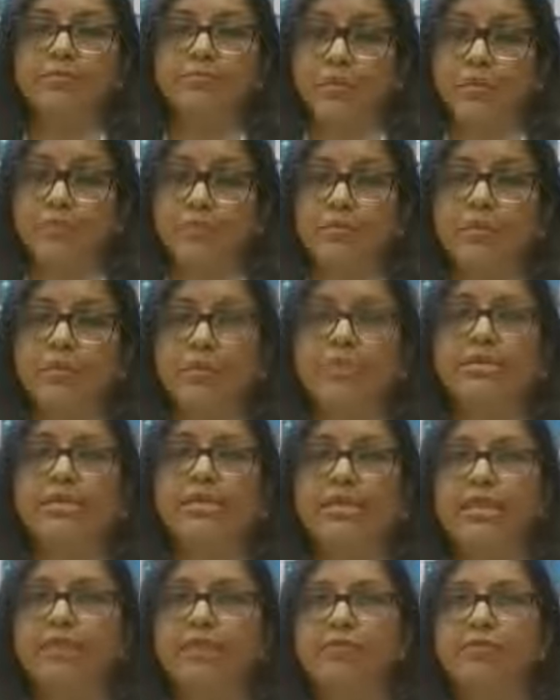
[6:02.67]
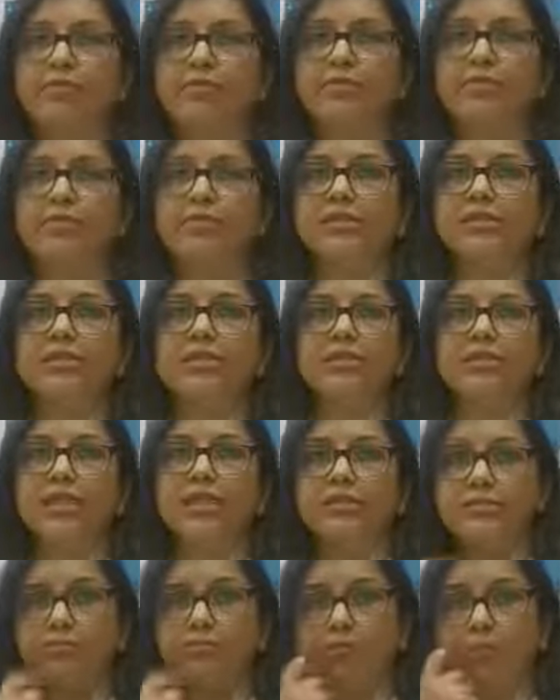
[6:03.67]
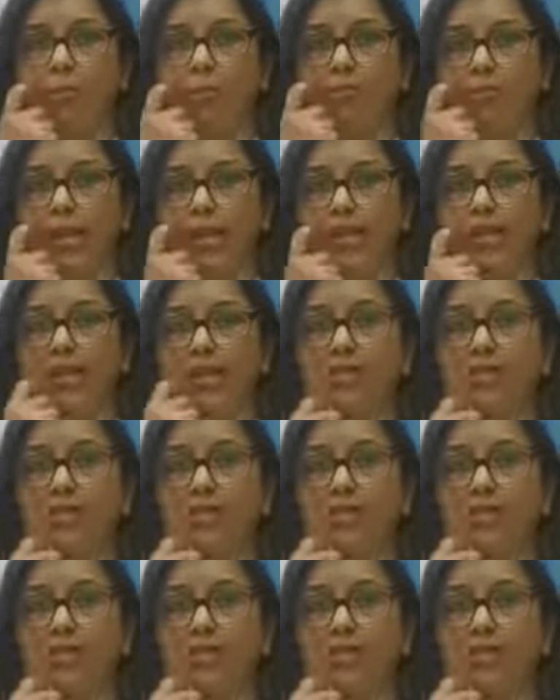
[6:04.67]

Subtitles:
some people tell us that once they get up from bed,